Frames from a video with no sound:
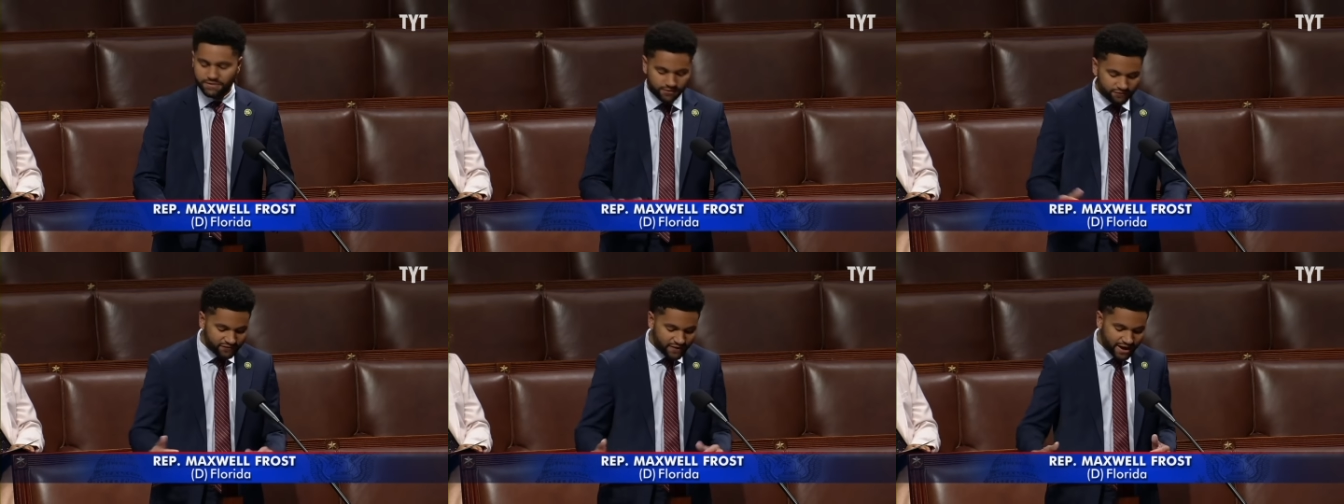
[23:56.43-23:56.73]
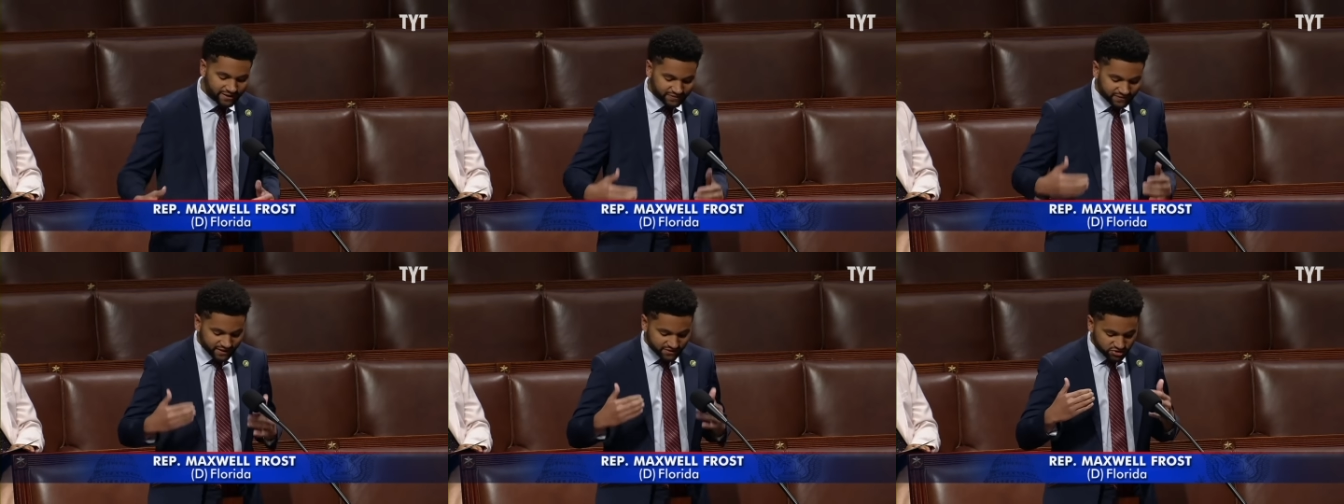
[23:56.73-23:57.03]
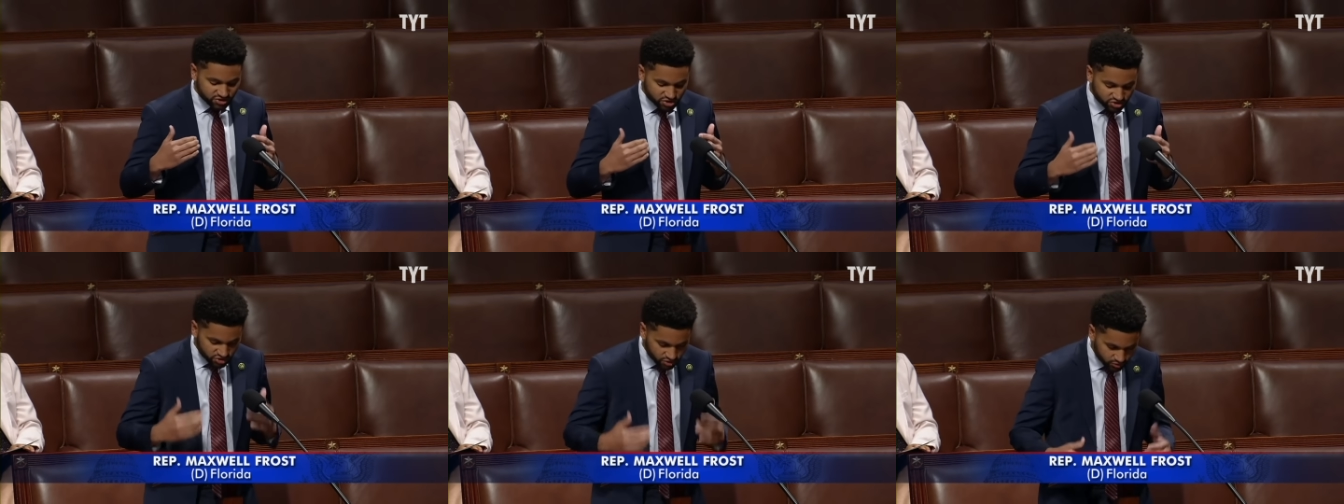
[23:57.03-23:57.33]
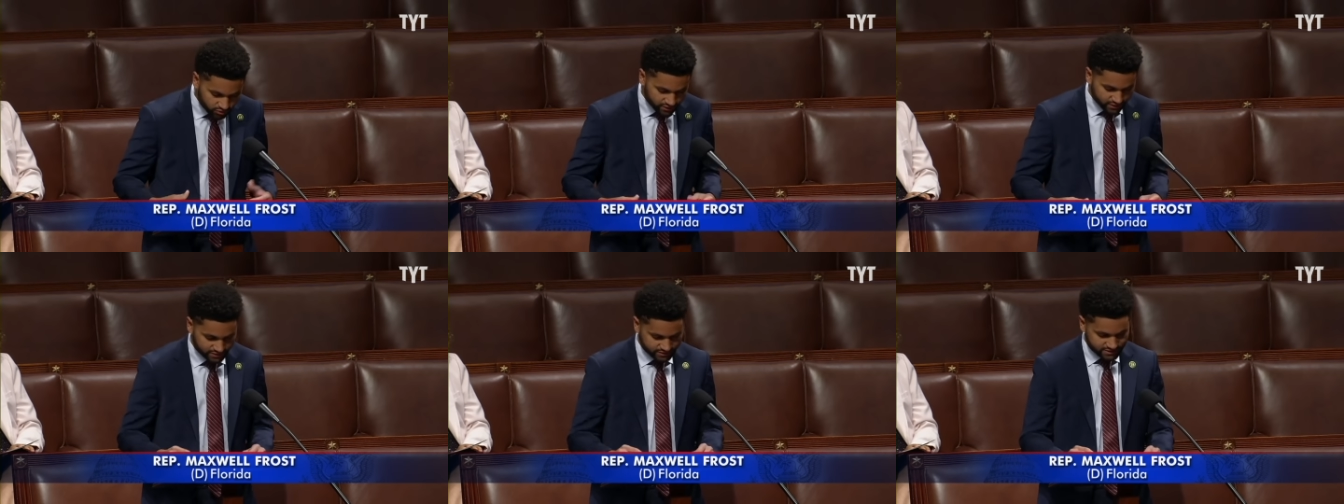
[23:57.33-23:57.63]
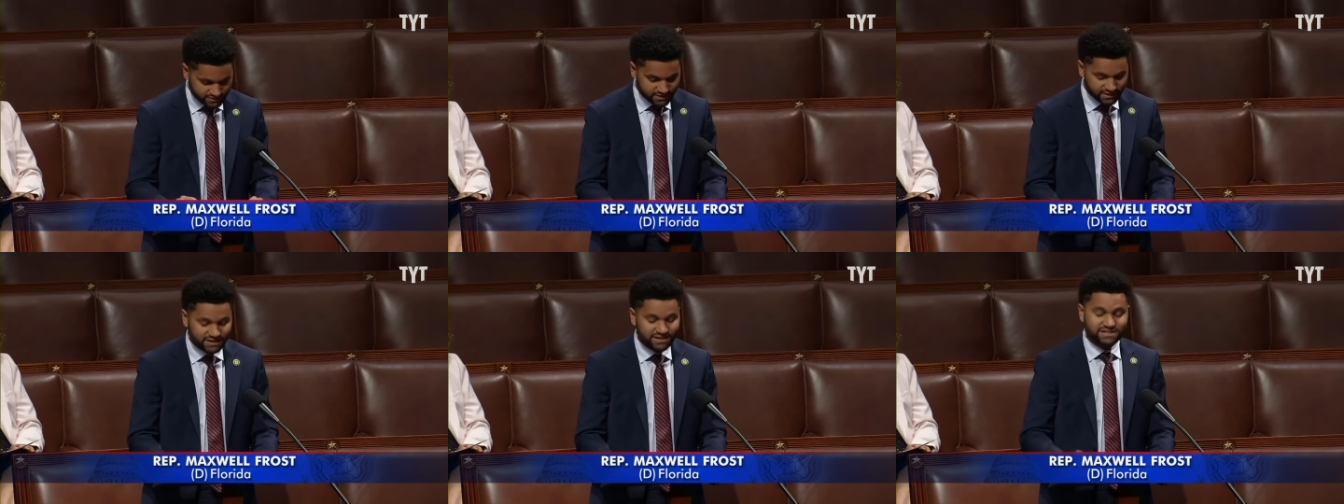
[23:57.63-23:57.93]
The fact that
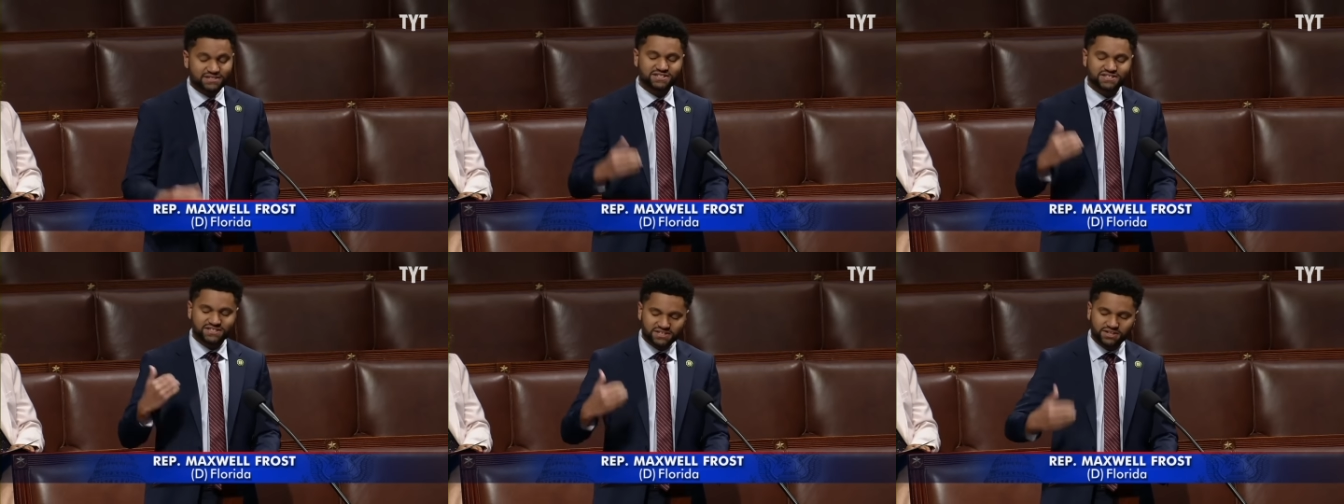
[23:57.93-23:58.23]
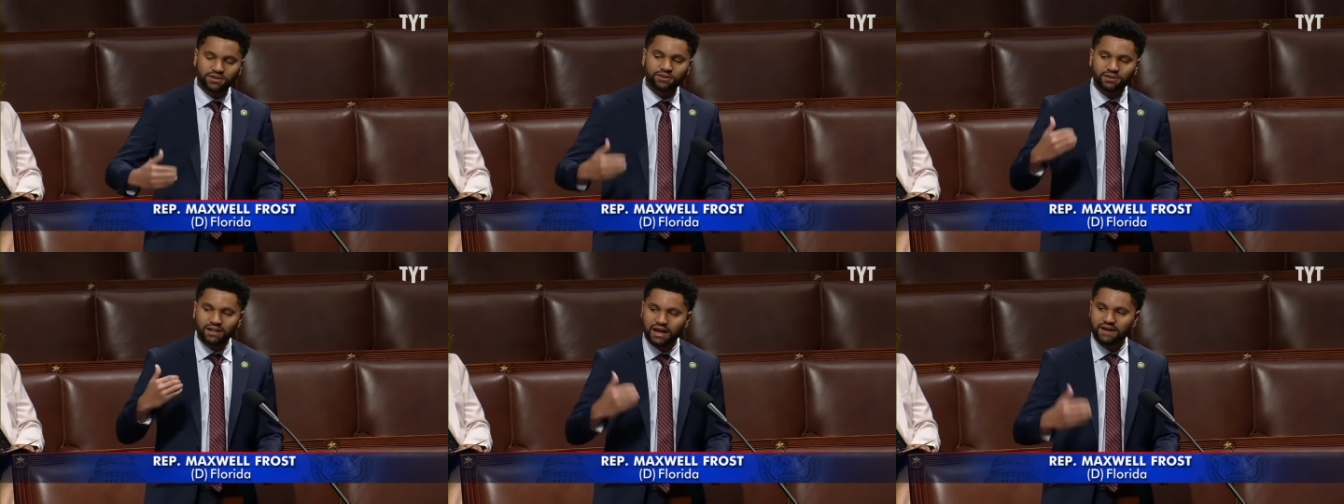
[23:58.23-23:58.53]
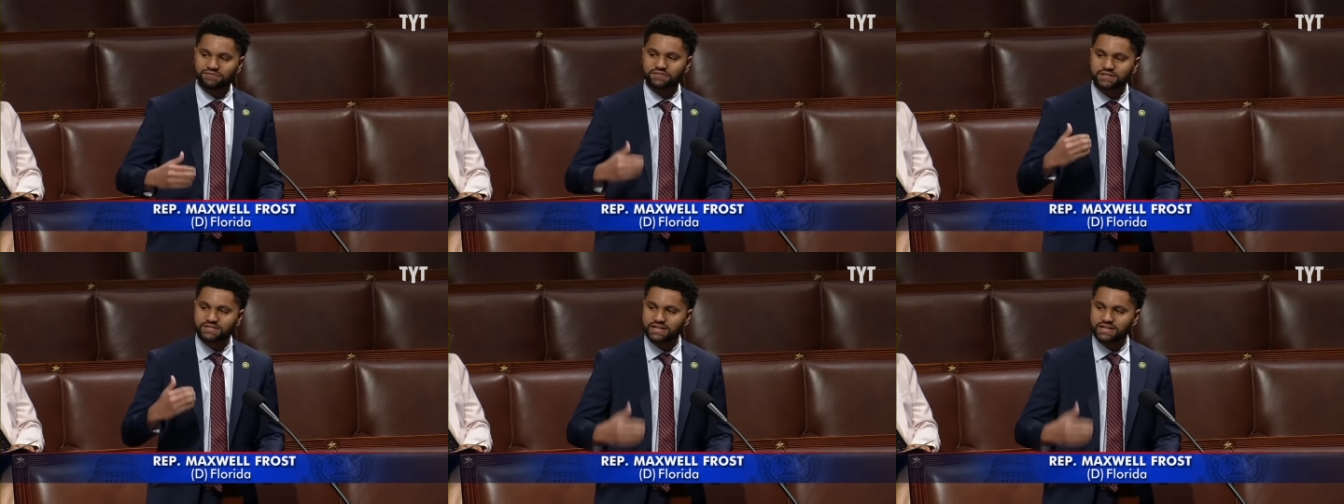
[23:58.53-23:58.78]
students still have